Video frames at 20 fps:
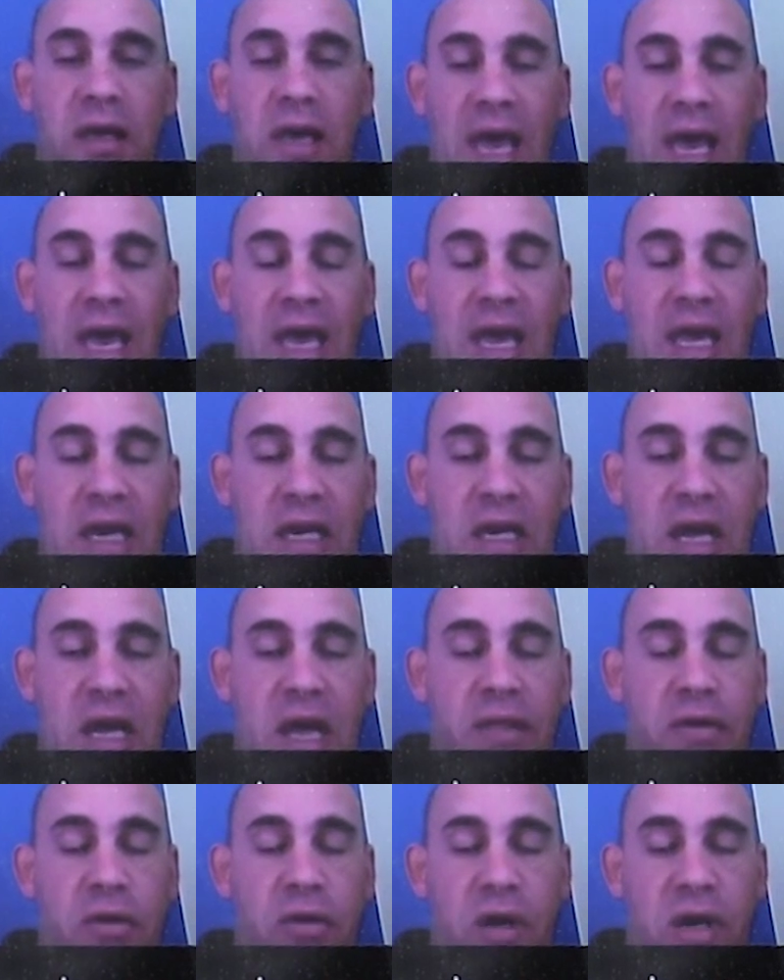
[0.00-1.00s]
and
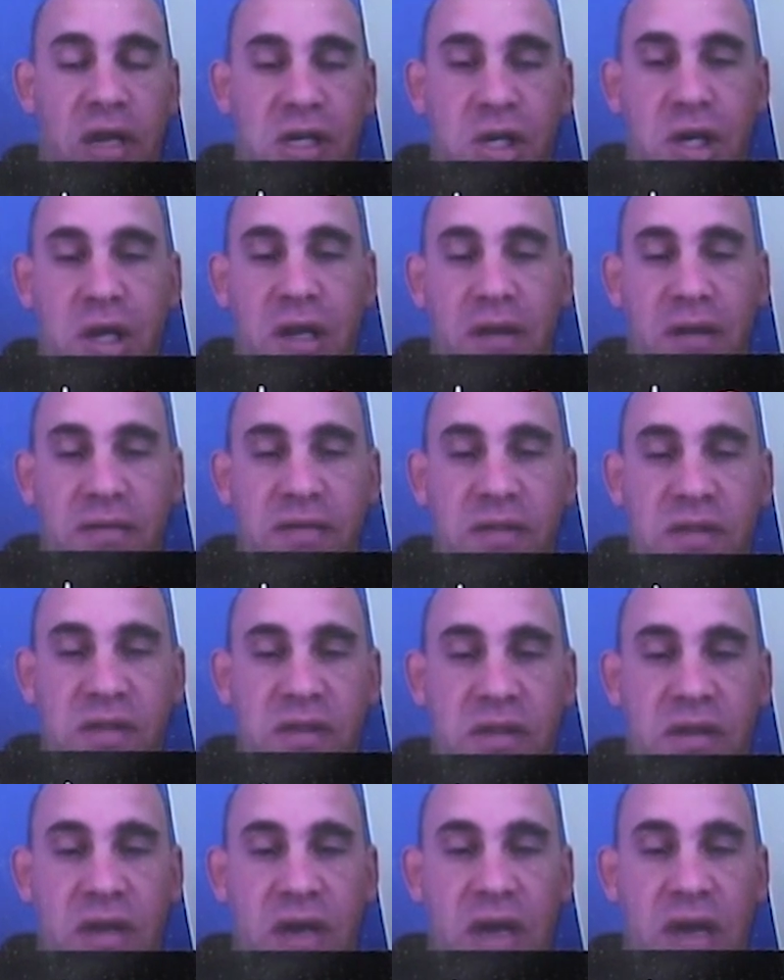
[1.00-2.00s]
other
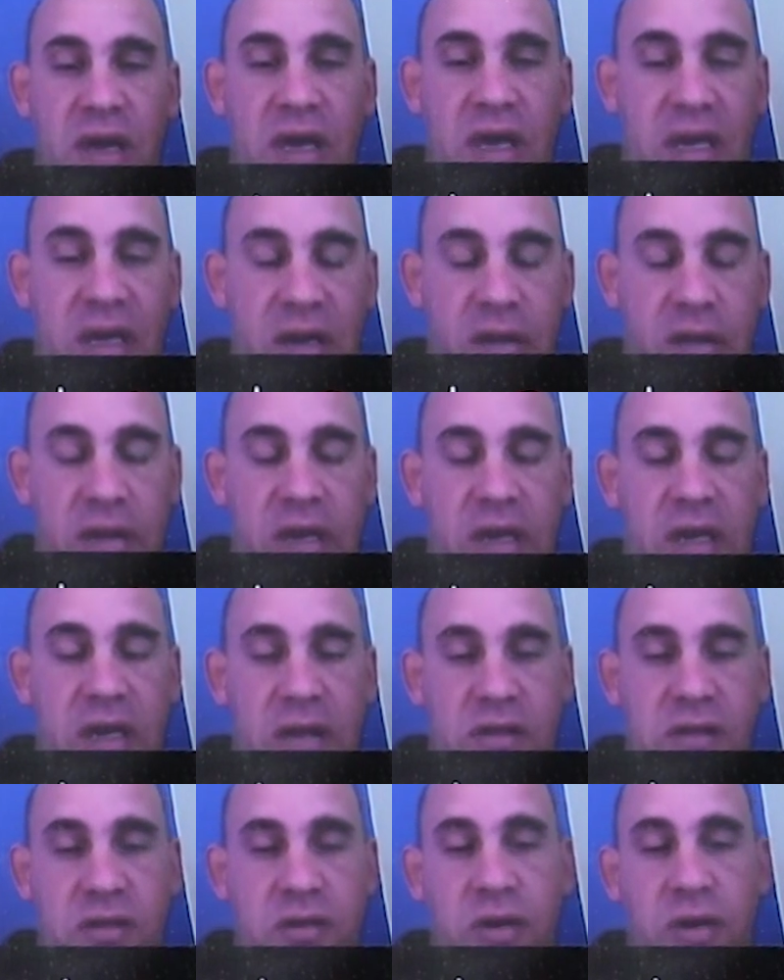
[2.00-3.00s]
initiatives into the
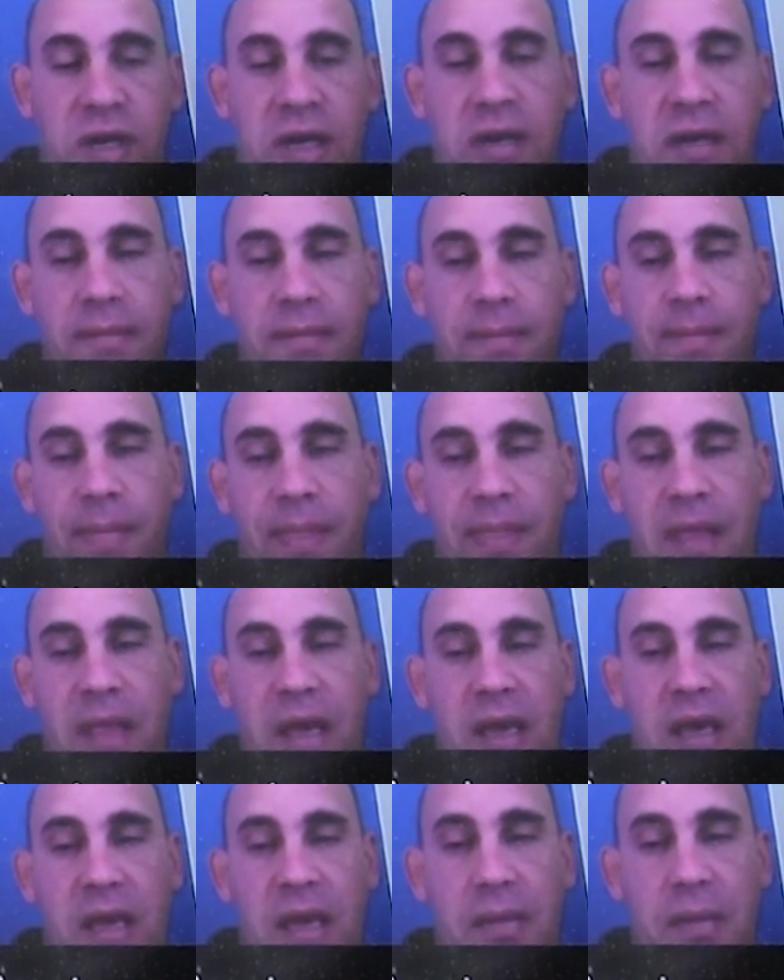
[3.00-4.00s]
industry,
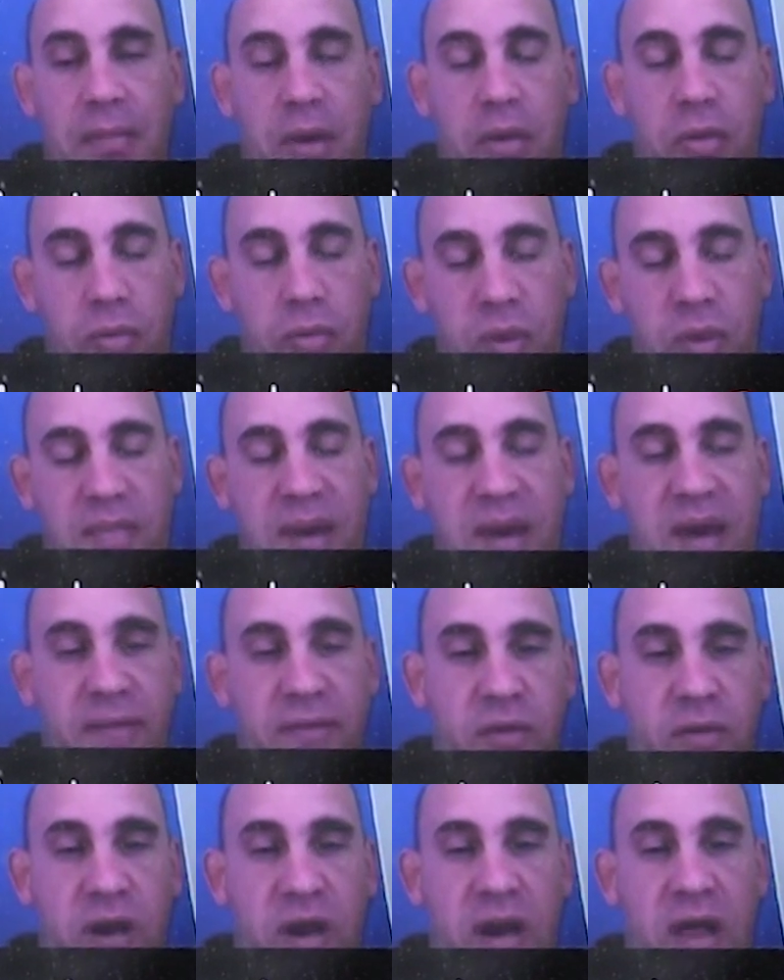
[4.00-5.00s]
both with
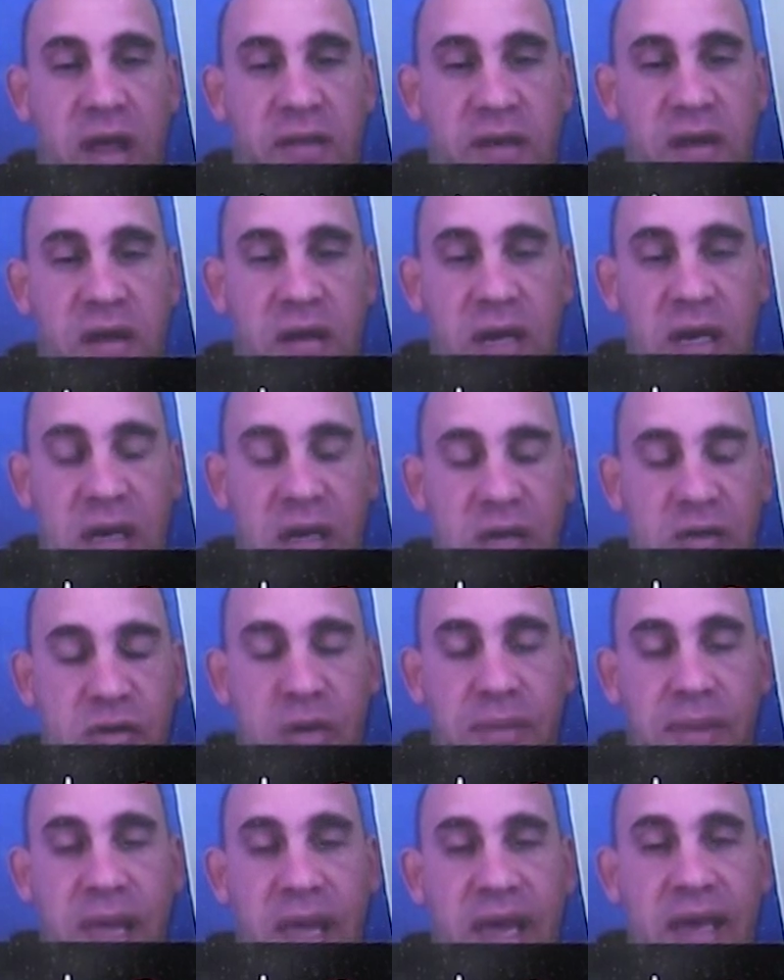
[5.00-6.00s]
Barefoot and other
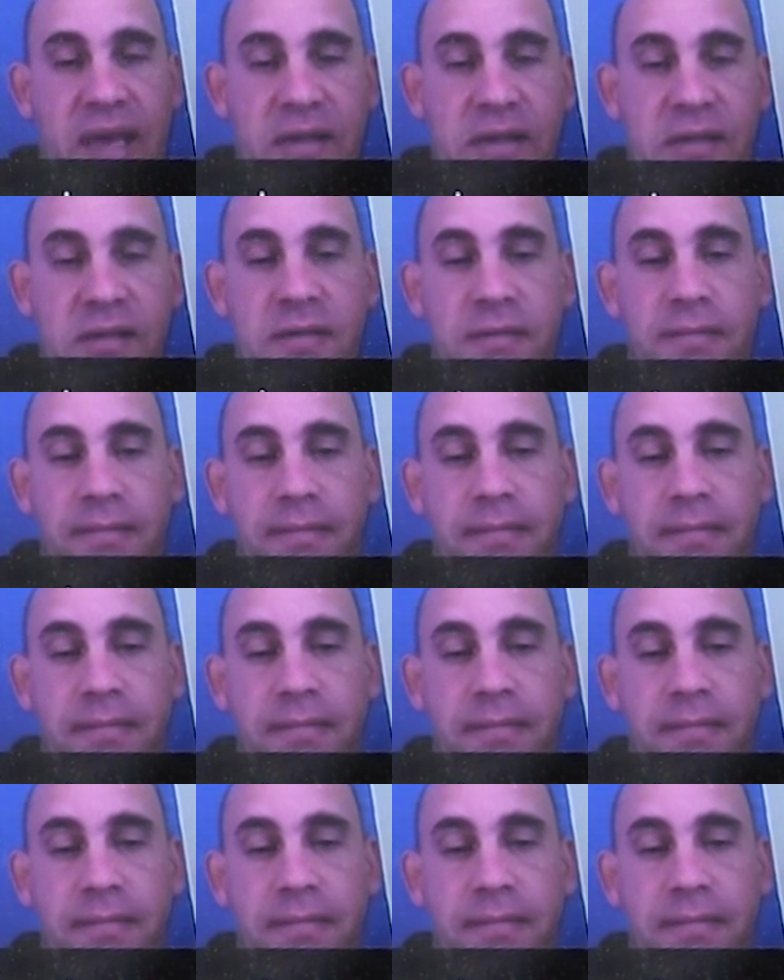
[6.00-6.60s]
industry players.